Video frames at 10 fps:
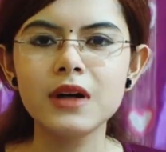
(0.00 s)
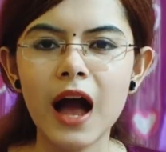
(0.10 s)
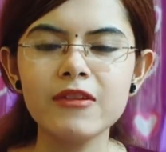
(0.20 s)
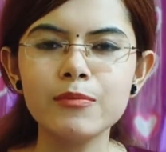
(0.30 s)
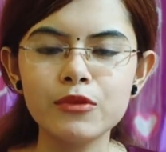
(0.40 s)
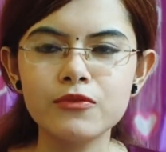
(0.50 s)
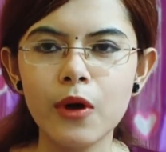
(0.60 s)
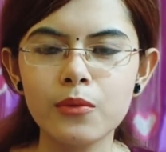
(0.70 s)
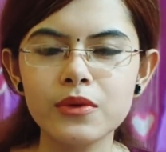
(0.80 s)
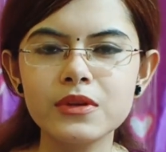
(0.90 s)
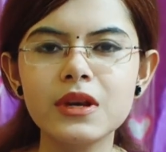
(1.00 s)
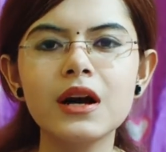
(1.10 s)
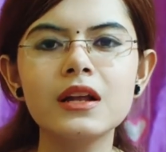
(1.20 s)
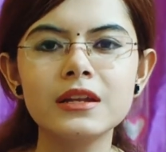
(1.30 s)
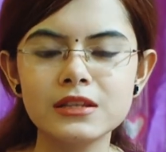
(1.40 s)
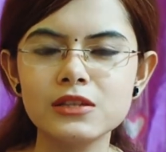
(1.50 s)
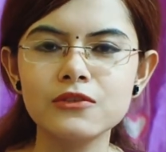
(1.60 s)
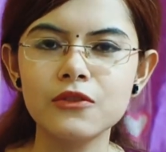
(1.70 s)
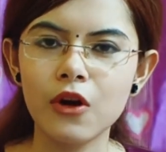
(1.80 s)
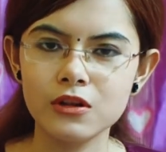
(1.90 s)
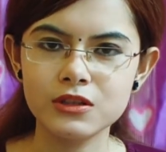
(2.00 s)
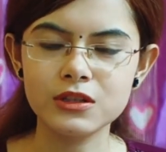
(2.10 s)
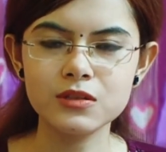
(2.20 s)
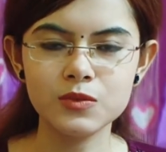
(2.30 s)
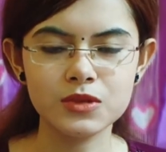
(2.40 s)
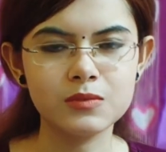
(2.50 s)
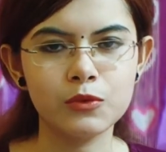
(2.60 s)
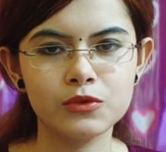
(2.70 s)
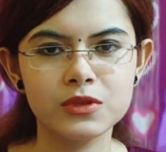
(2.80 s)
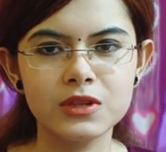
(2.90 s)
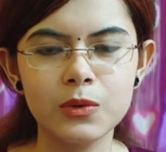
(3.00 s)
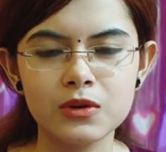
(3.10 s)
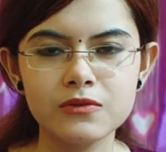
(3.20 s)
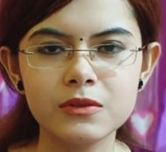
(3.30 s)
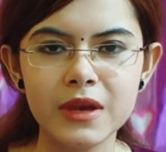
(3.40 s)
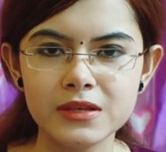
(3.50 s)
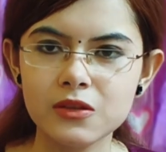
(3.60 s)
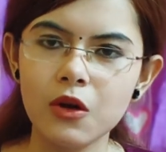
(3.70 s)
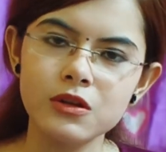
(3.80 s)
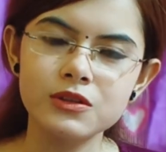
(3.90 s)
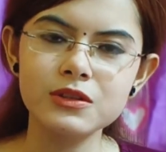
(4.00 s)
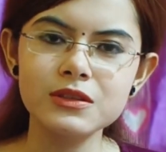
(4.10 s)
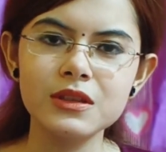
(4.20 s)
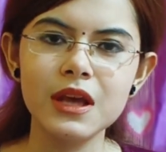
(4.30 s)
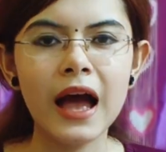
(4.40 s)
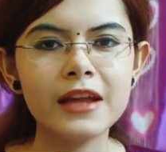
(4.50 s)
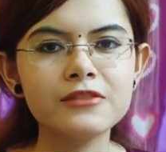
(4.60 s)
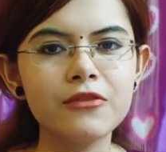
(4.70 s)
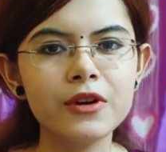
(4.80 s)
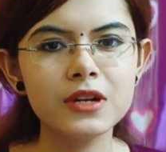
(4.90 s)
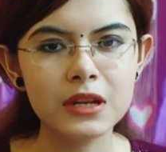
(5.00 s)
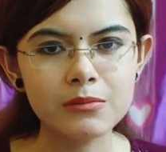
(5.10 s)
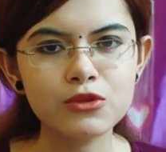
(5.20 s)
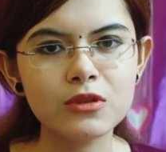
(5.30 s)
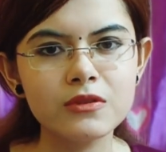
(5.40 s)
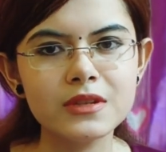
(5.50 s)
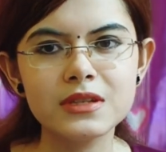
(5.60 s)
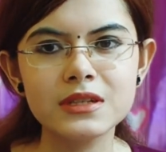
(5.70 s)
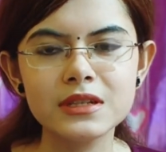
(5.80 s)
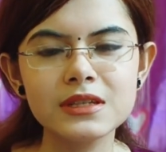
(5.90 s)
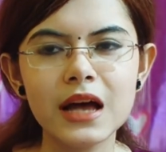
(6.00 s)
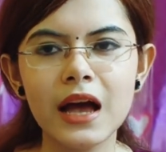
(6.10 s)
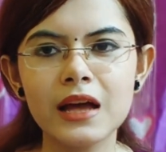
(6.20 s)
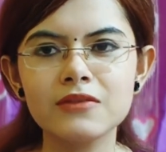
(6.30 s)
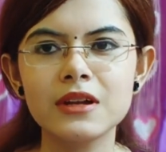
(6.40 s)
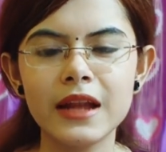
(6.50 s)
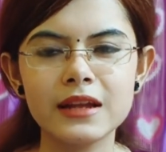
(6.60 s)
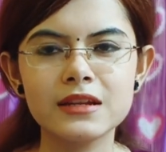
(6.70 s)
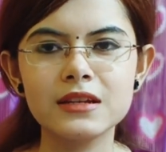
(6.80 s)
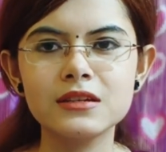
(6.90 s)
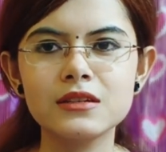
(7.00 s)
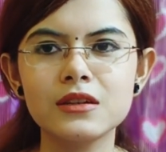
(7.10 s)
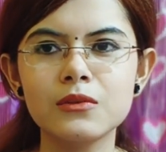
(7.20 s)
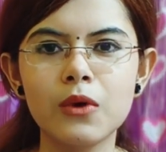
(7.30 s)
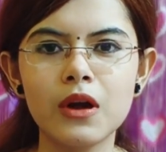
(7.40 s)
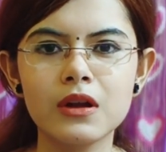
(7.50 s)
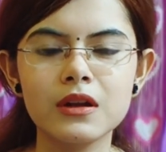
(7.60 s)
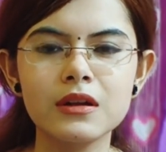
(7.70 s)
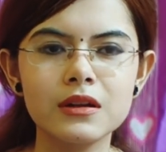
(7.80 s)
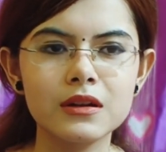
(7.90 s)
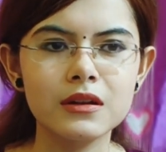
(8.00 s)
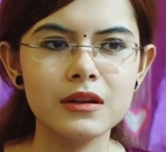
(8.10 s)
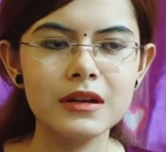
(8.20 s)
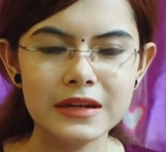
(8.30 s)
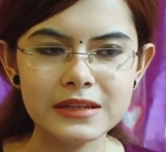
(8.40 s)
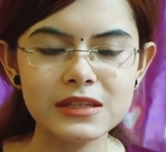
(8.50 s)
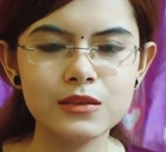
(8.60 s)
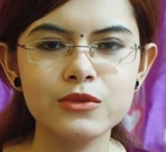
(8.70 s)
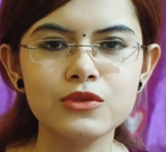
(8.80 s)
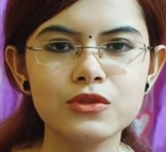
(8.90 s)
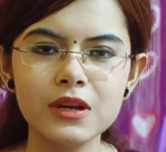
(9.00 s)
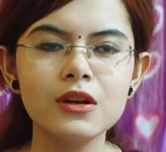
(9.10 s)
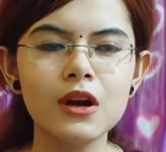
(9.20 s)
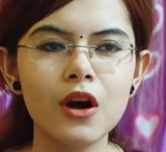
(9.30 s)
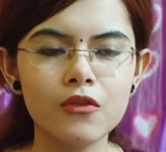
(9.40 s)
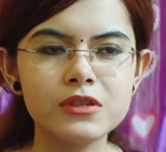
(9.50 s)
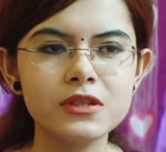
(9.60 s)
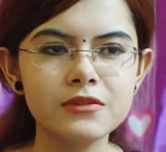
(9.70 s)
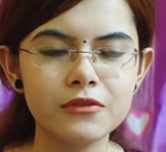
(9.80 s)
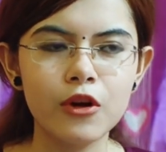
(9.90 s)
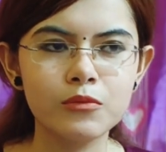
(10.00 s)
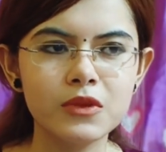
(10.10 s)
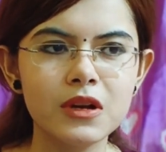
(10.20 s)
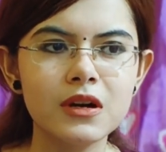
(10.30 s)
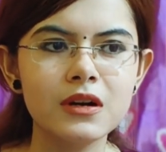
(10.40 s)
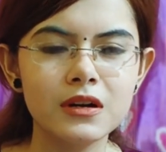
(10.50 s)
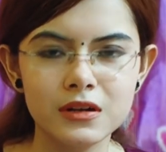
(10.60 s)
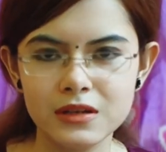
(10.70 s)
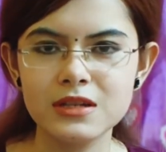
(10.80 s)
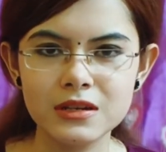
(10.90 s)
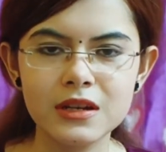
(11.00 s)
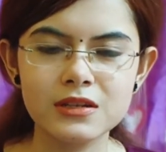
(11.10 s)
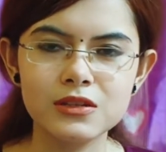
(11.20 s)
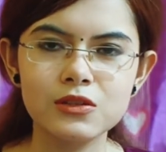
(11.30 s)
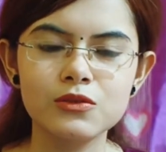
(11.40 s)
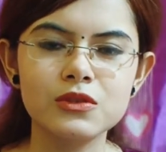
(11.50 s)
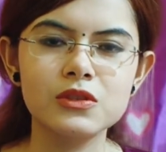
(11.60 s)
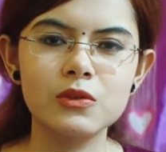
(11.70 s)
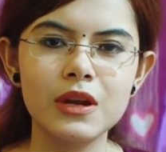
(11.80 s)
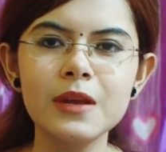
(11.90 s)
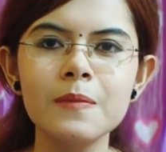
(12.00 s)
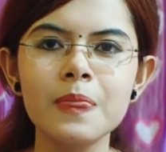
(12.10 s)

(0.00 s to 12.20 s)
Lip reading: I will put forward a list of colleges which is supposedly one of the best colleges, and for deemed universities I have collected one list which is obviously from the internet sources only.